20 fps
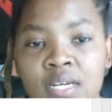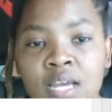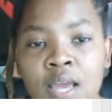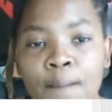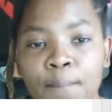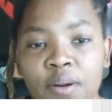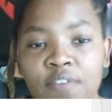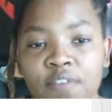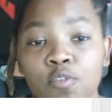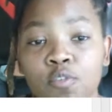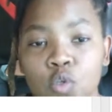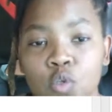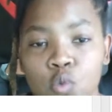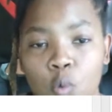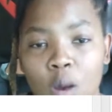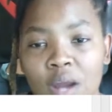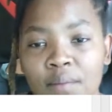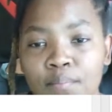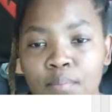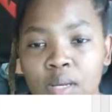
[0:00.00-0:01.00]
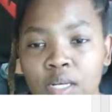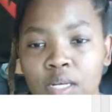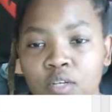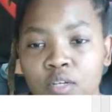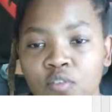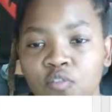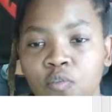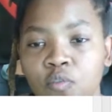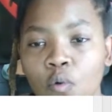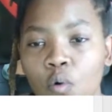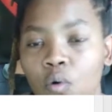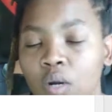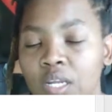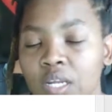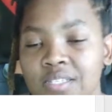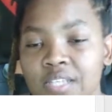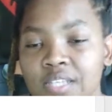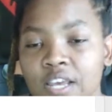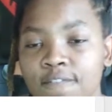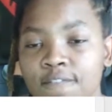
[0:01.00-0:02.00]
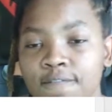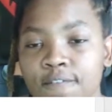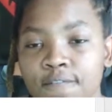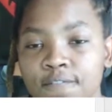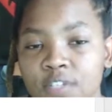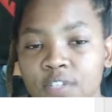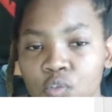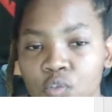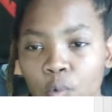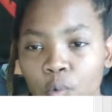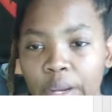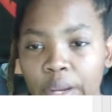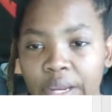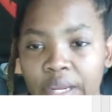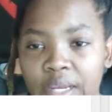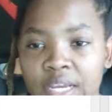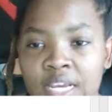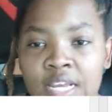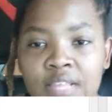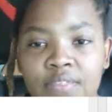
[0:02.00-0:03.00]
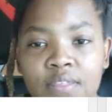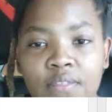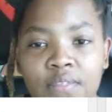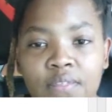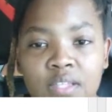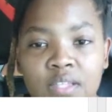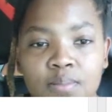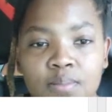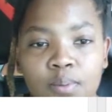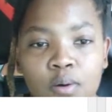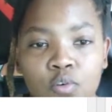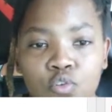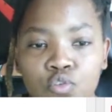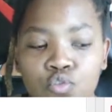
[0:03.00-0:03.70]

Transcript: But if it was 1 million for, let's say, a 50 square, then that's about